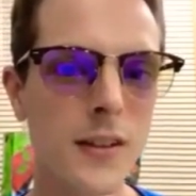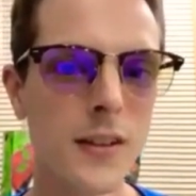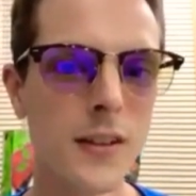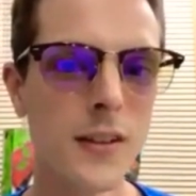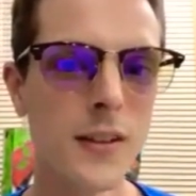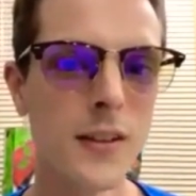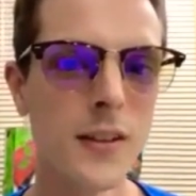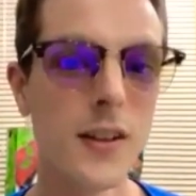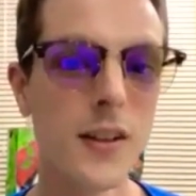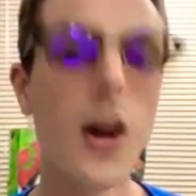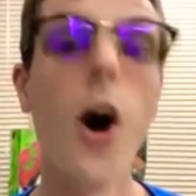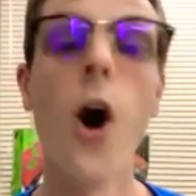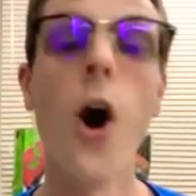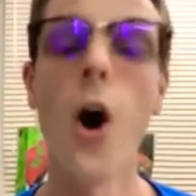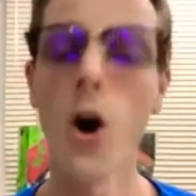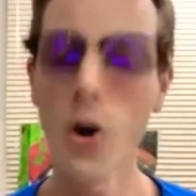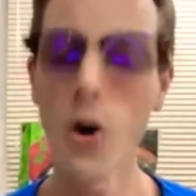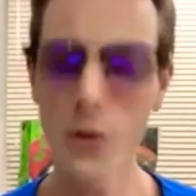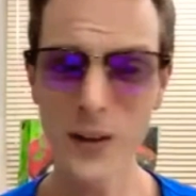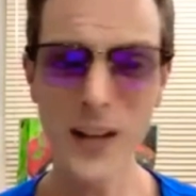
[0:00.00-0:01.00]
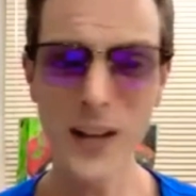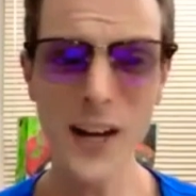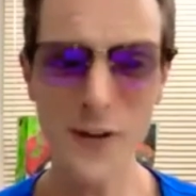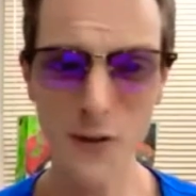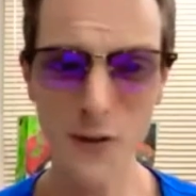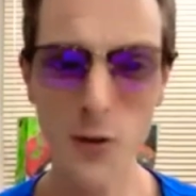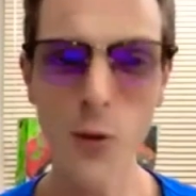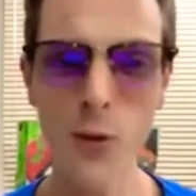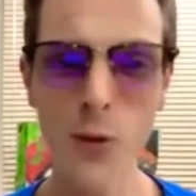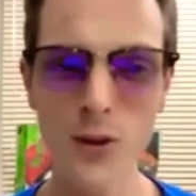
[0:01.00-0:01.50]
Oh yeah, of course, the
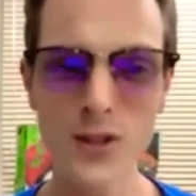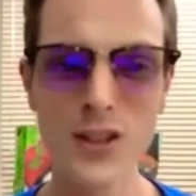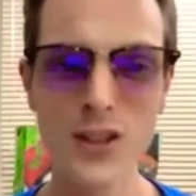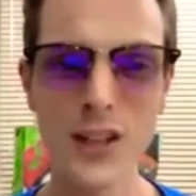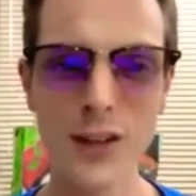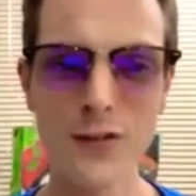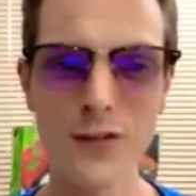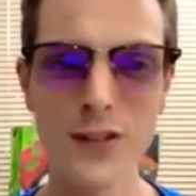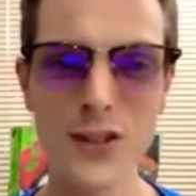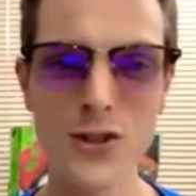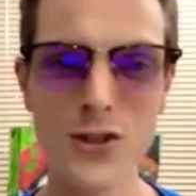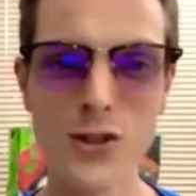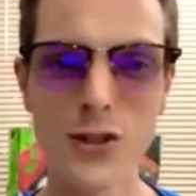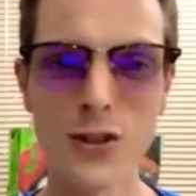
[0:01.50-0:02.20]
Avengers.